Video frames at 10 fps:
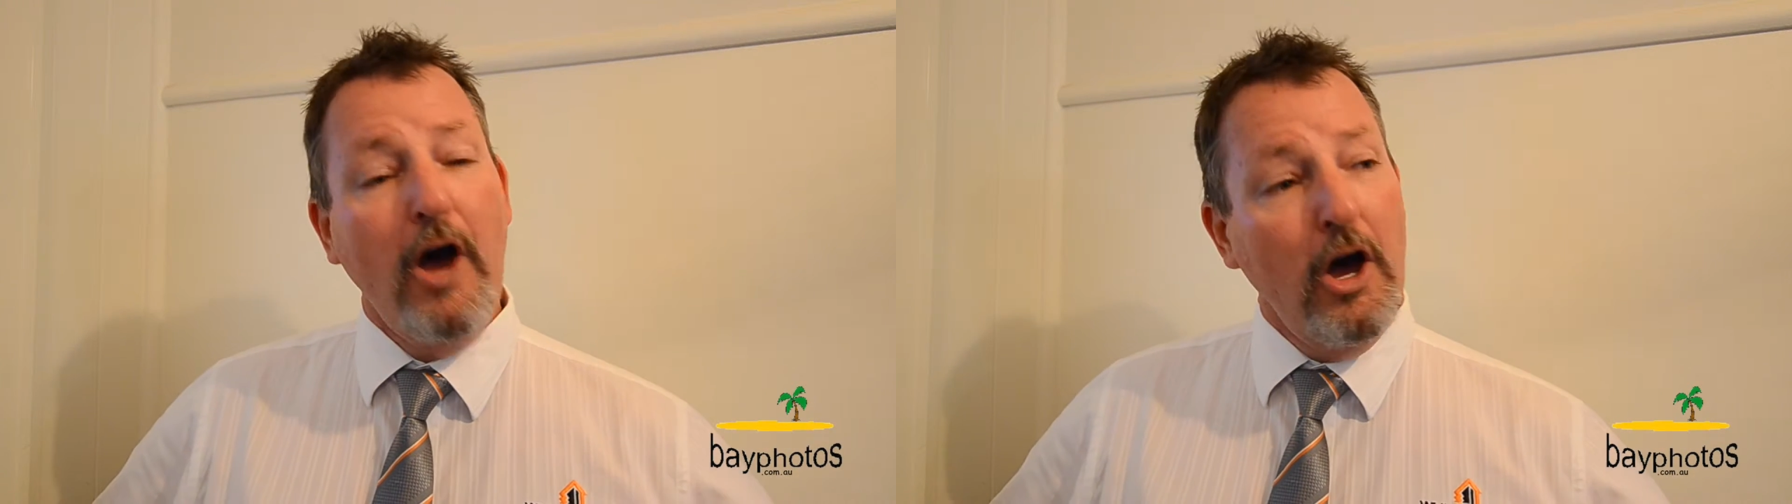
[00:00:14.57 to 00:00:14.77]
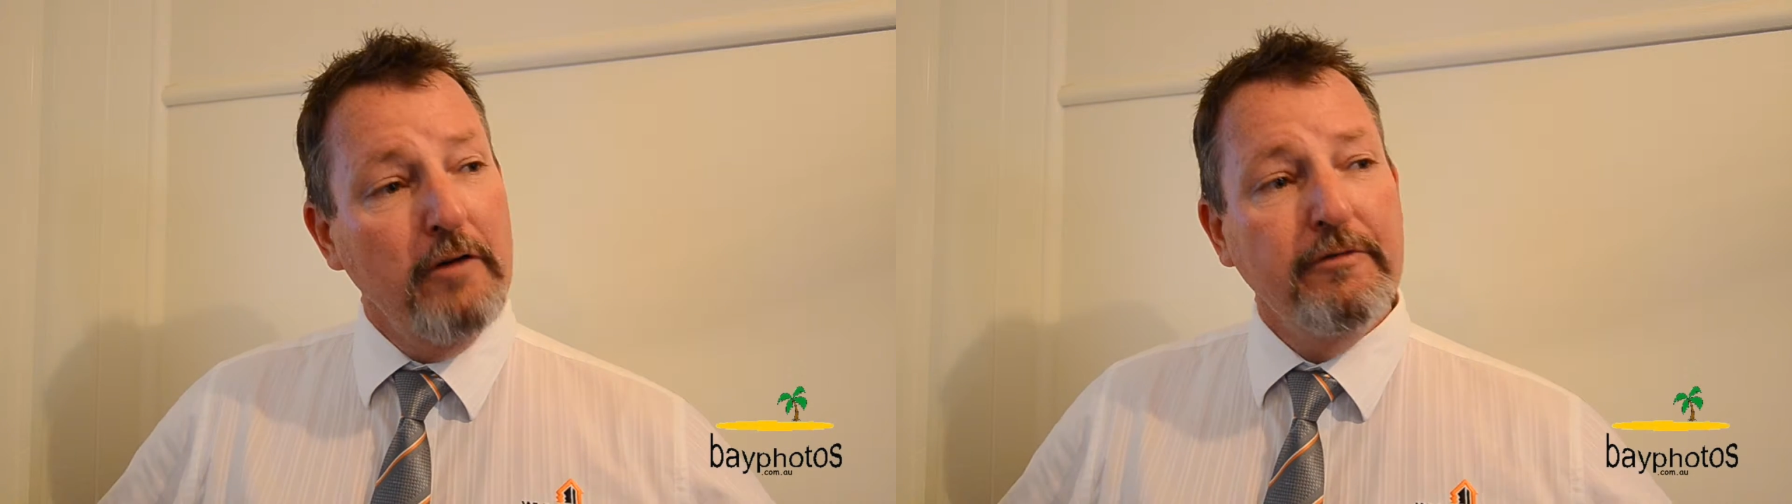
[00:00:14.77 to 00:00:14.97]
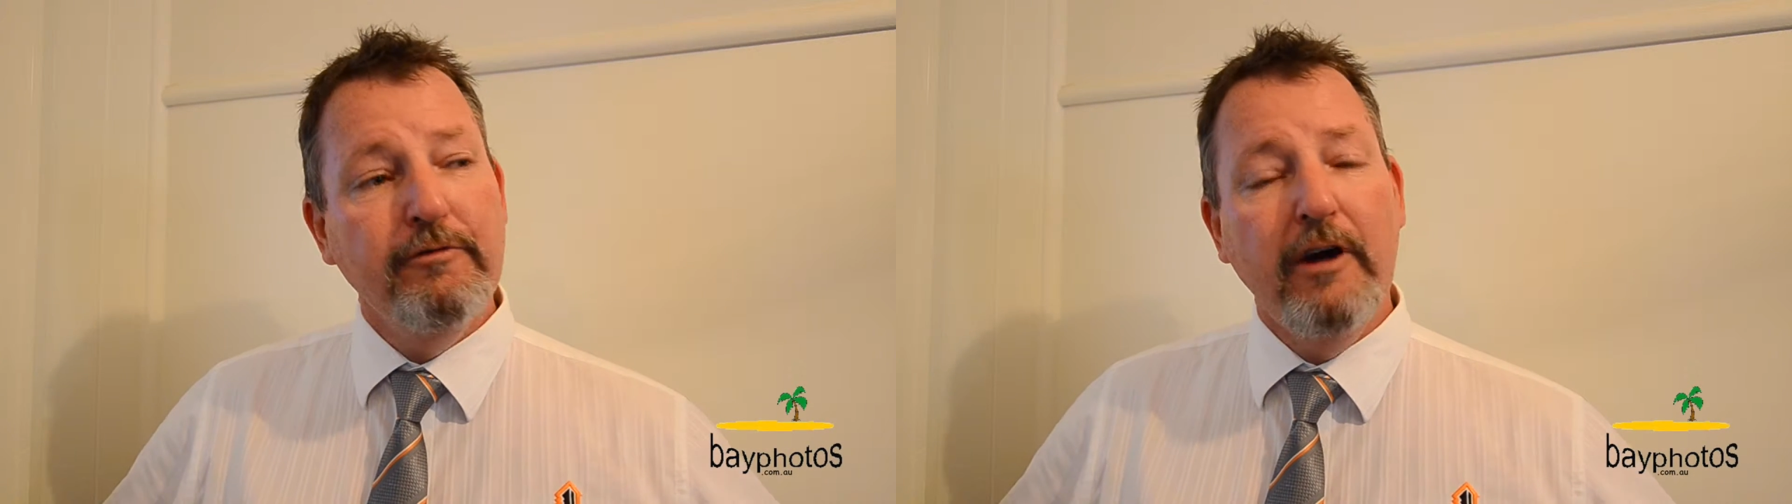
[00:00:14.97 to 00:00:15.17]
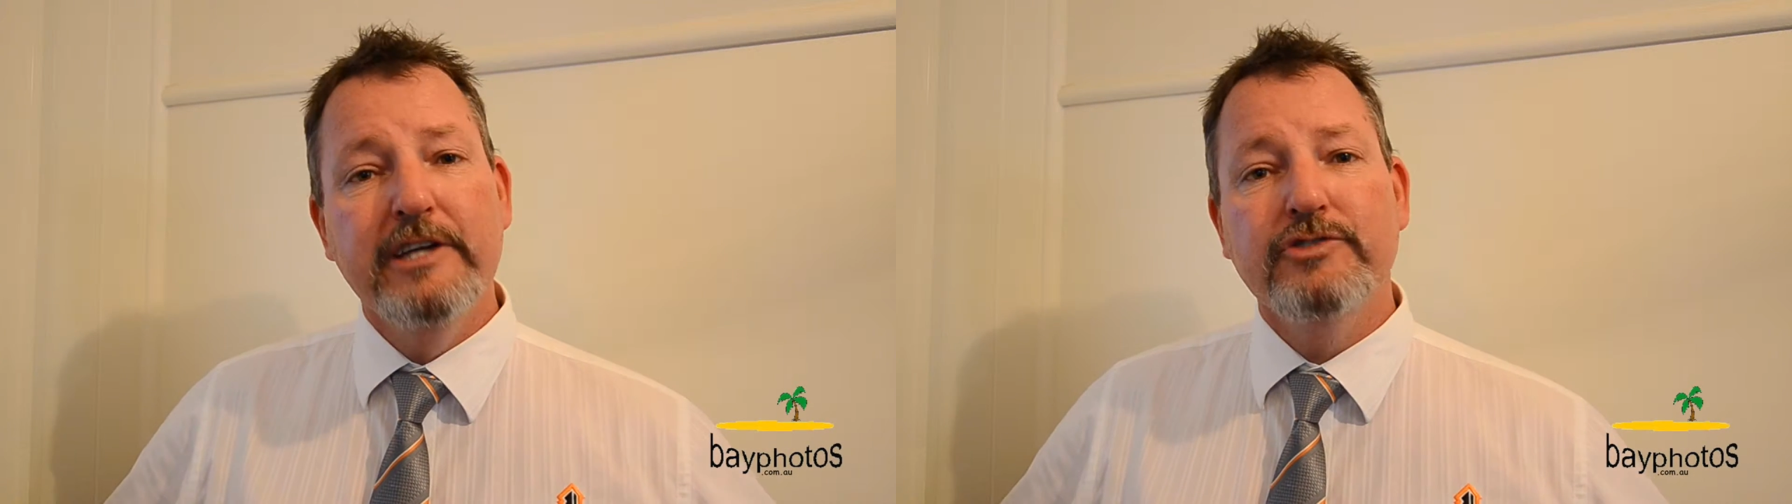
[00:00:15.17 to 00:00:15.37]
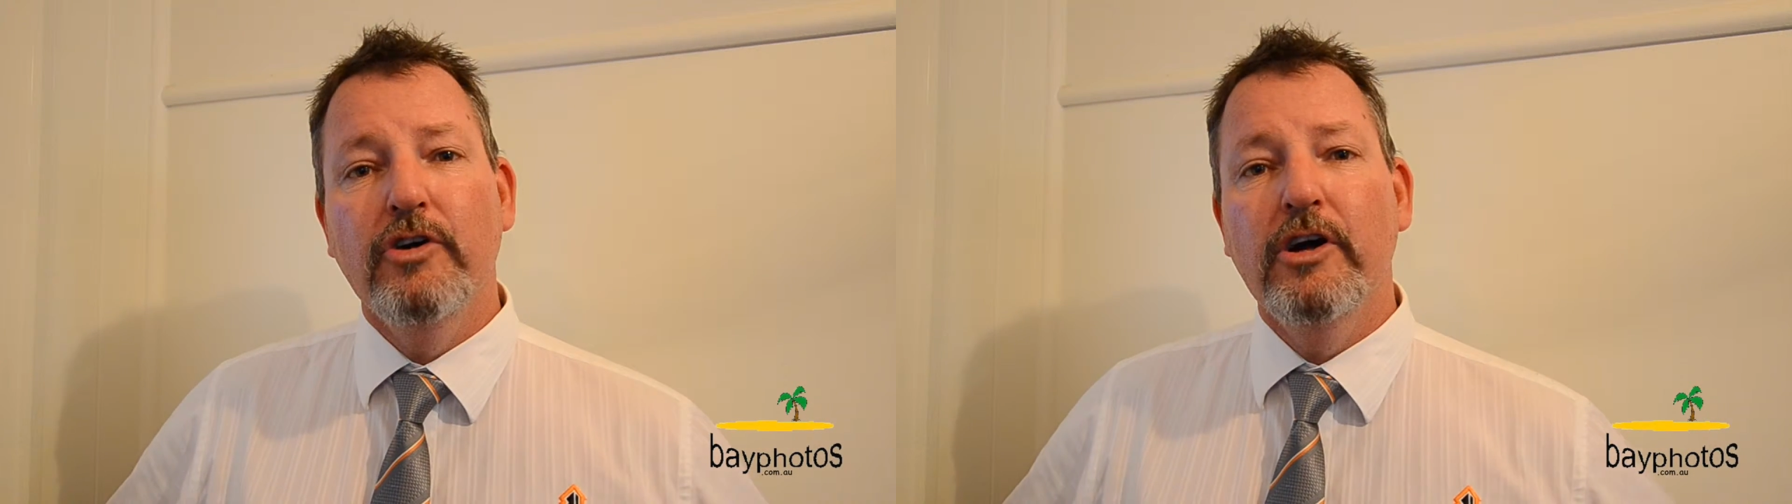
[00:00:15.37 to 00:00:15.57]
over
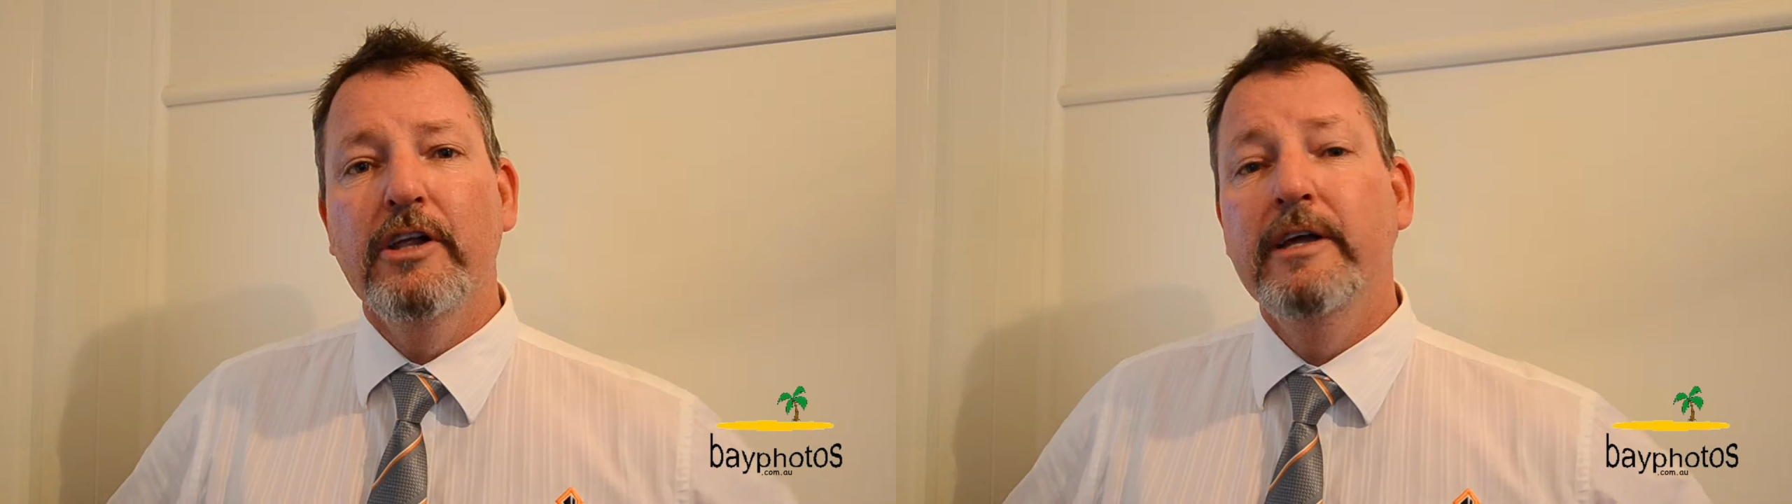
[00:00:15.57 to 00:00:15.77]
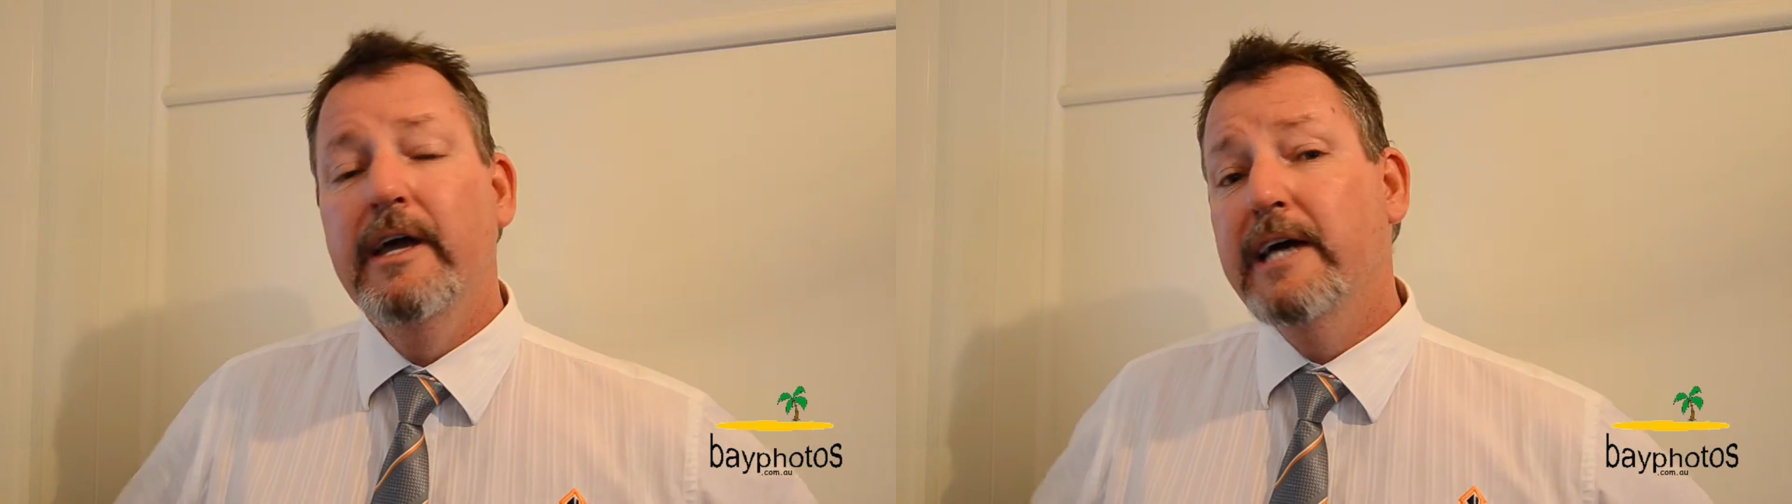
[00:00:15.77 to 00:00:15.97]
Fraser Island